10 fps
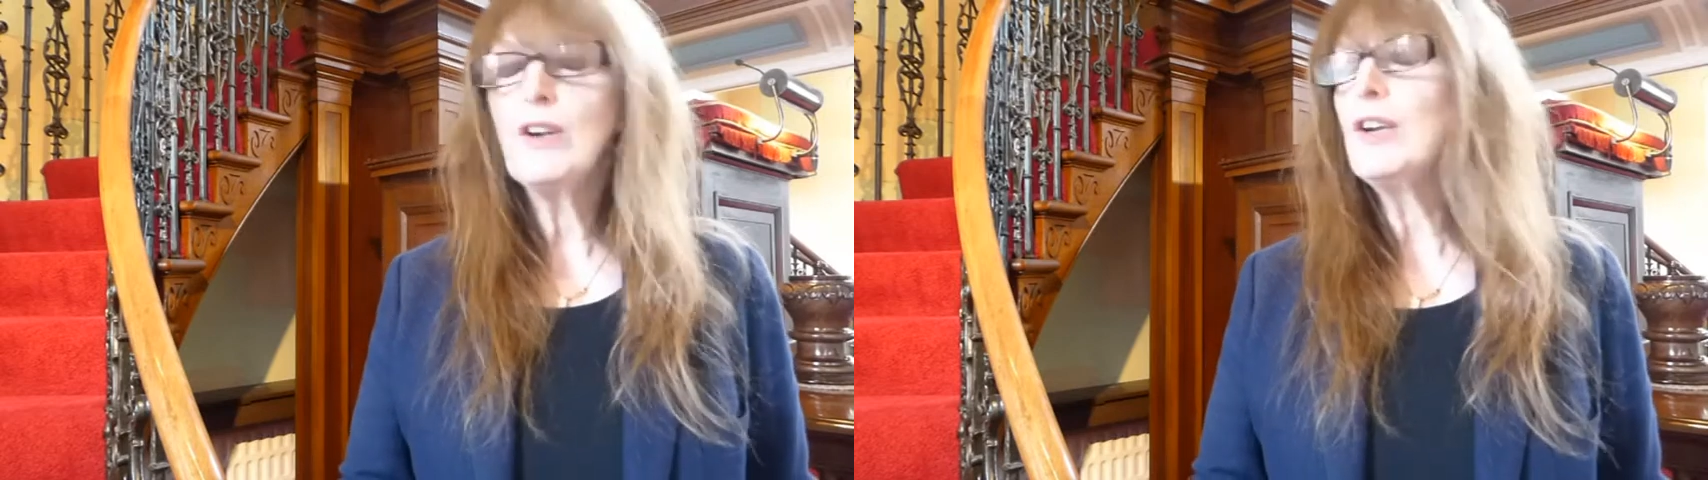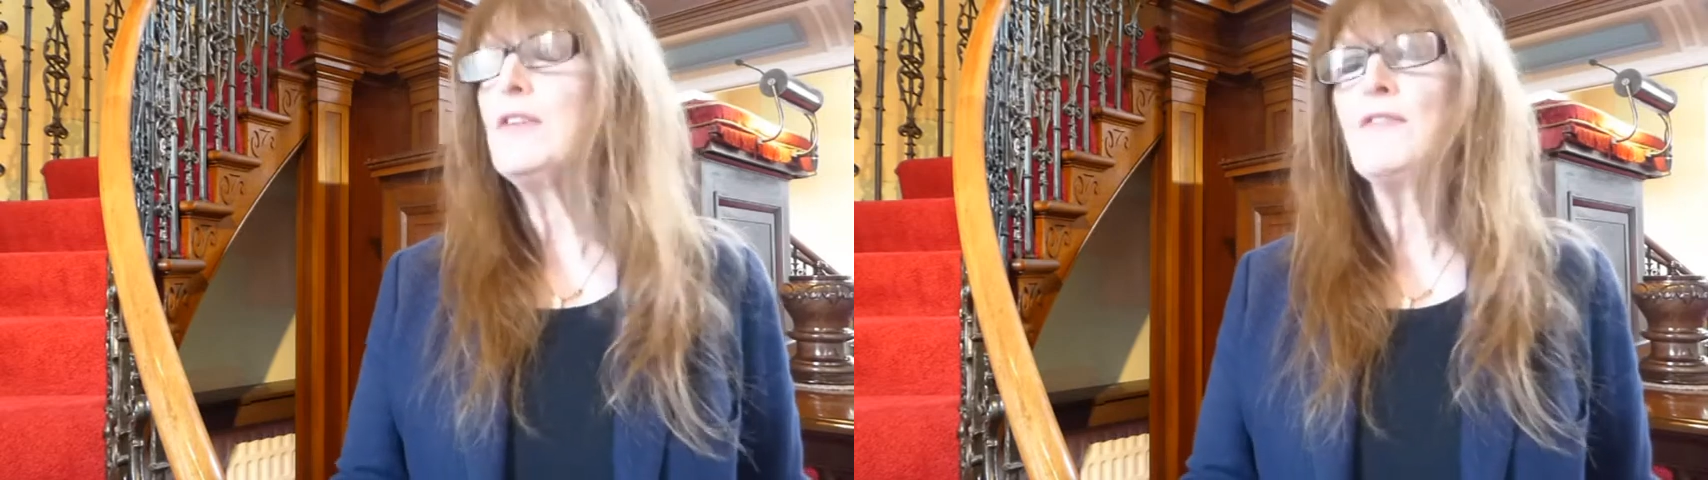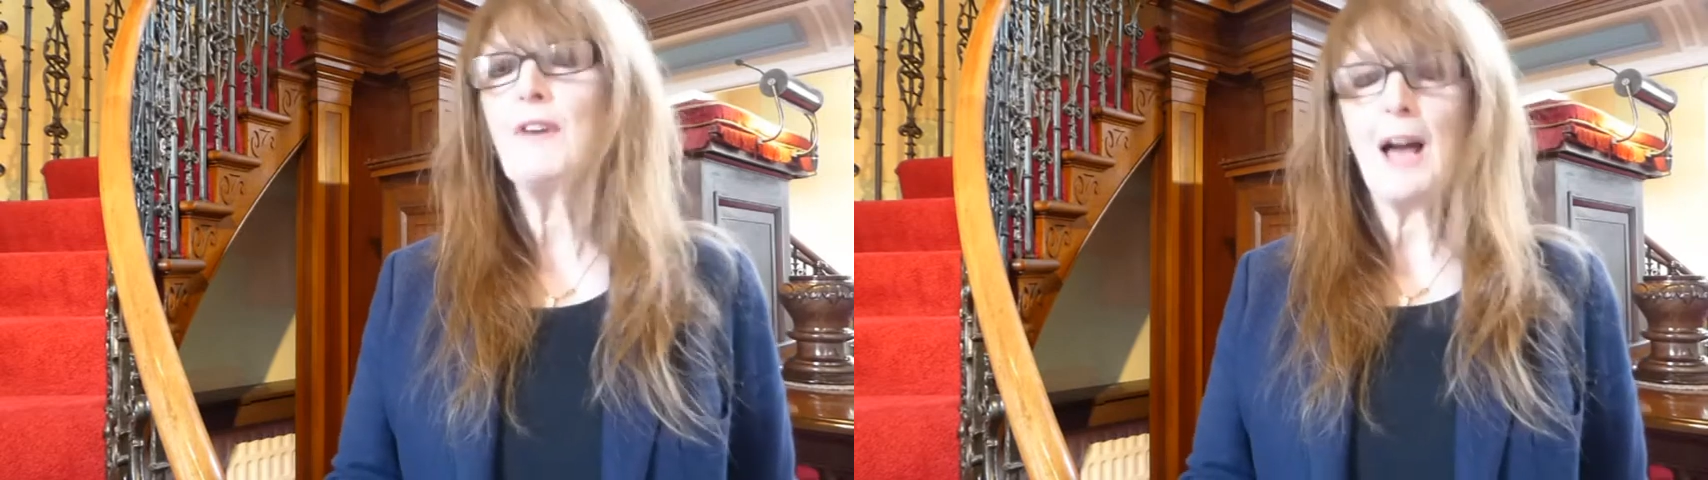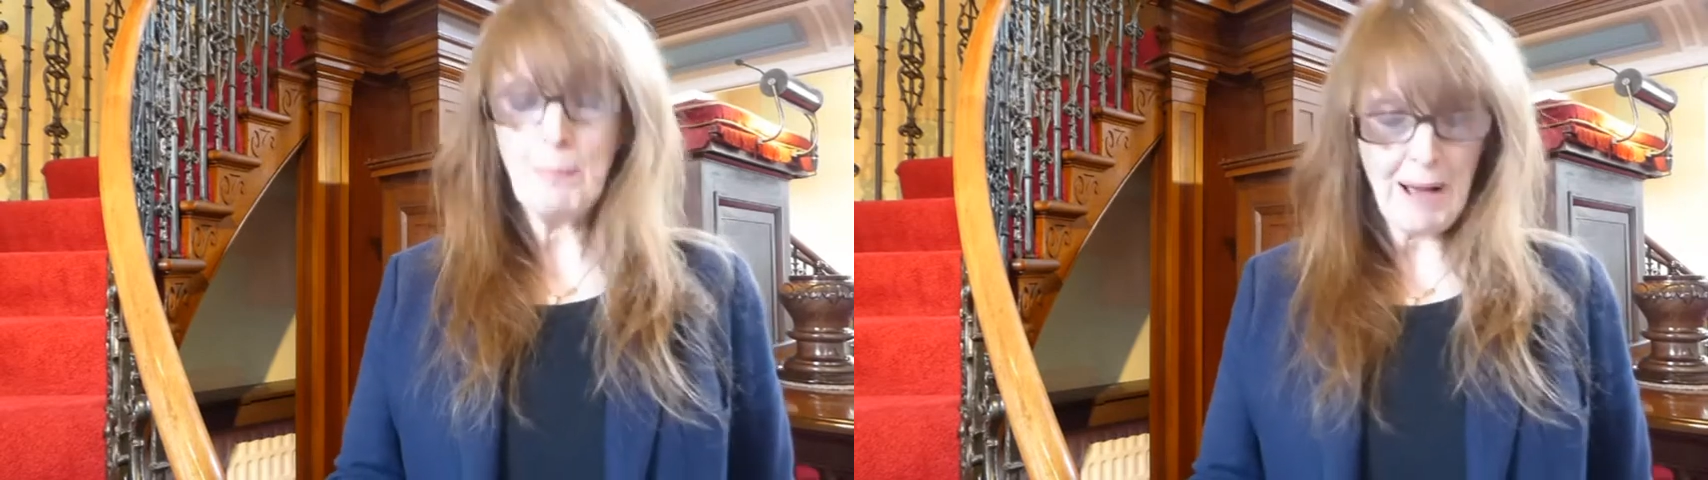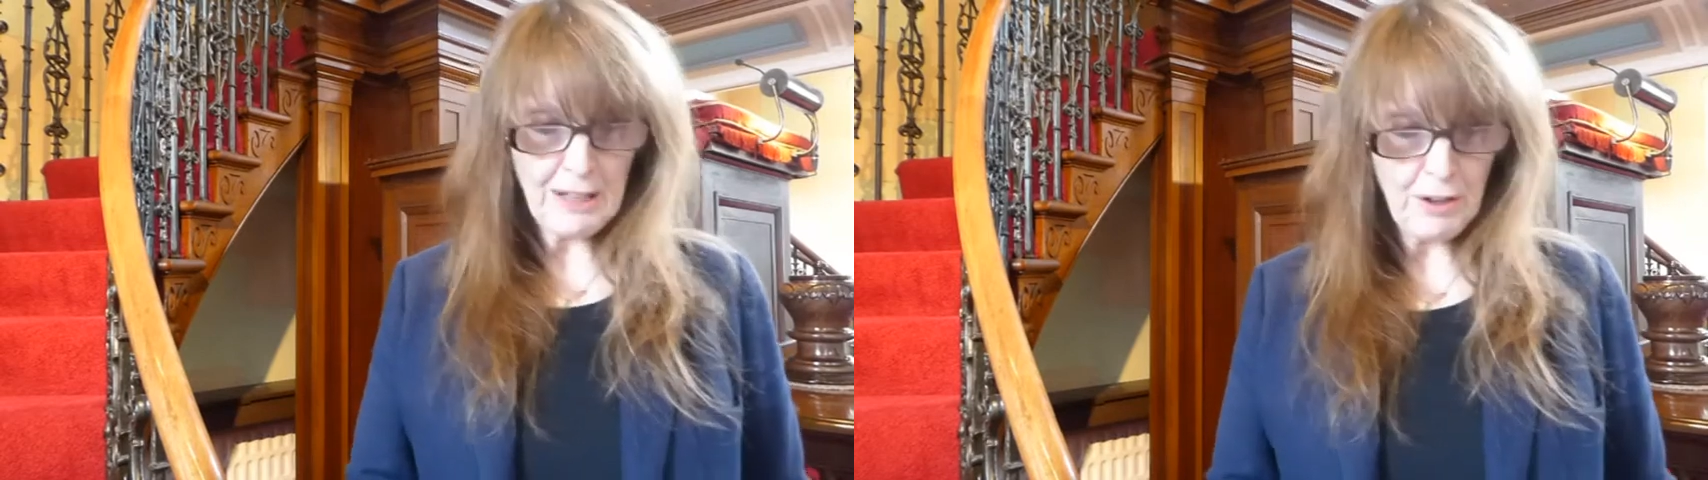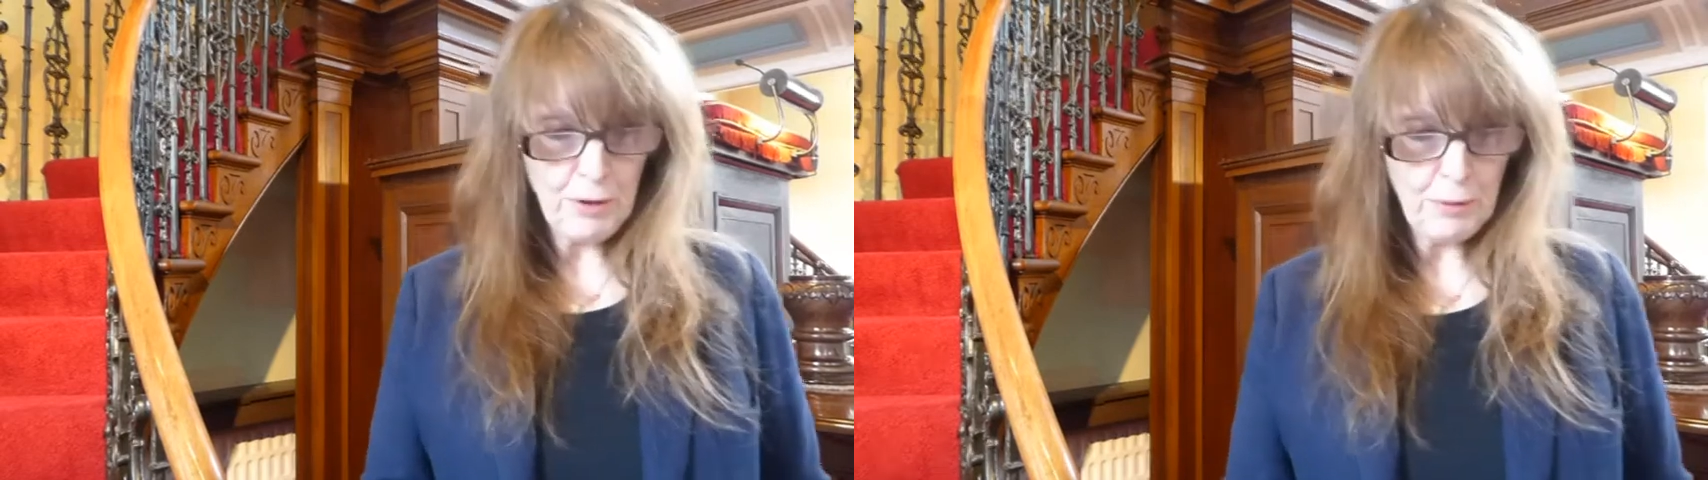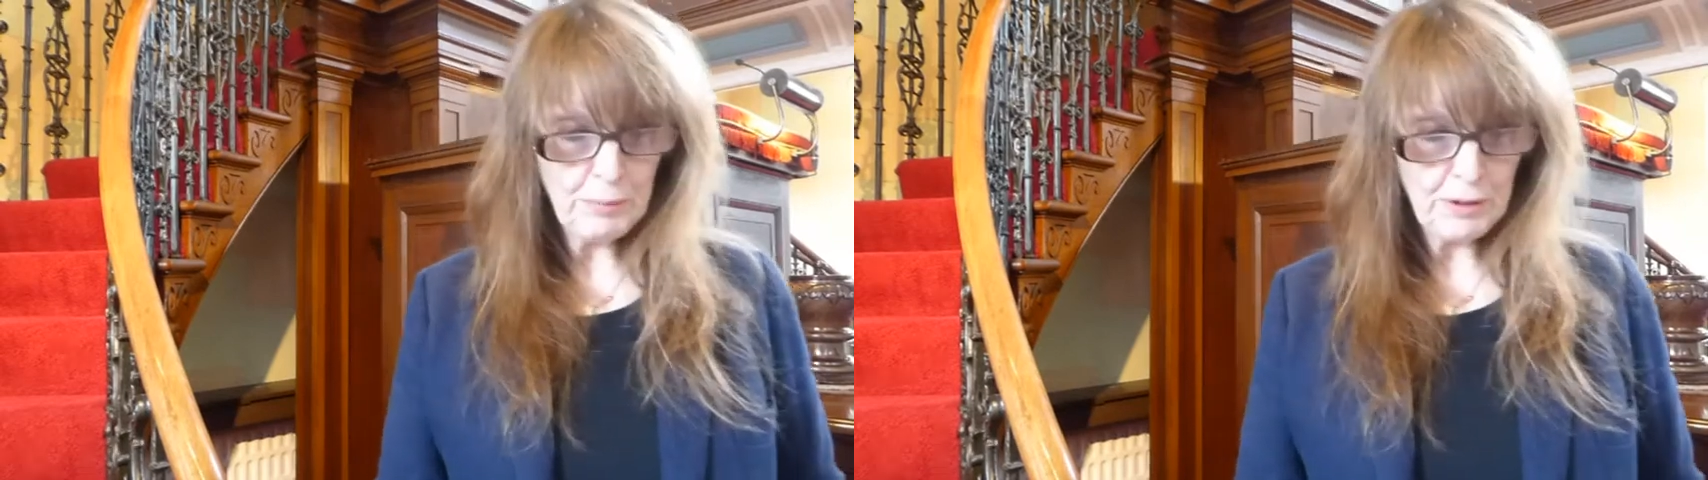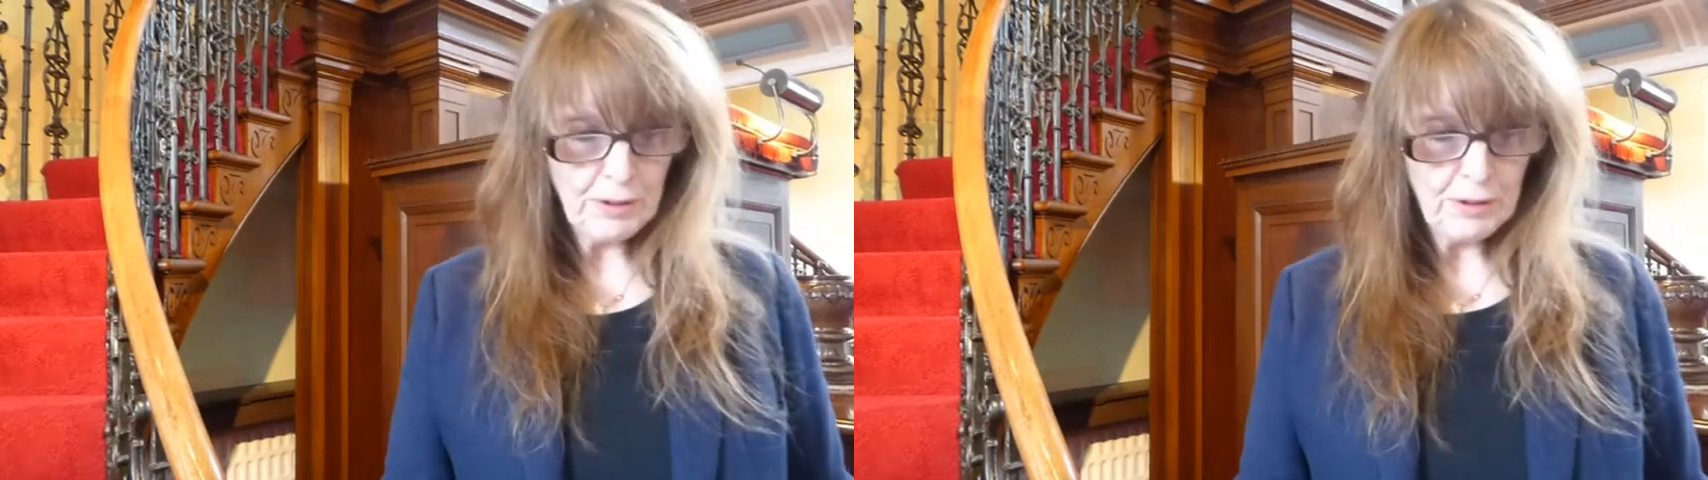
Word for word: couldn't fly back home.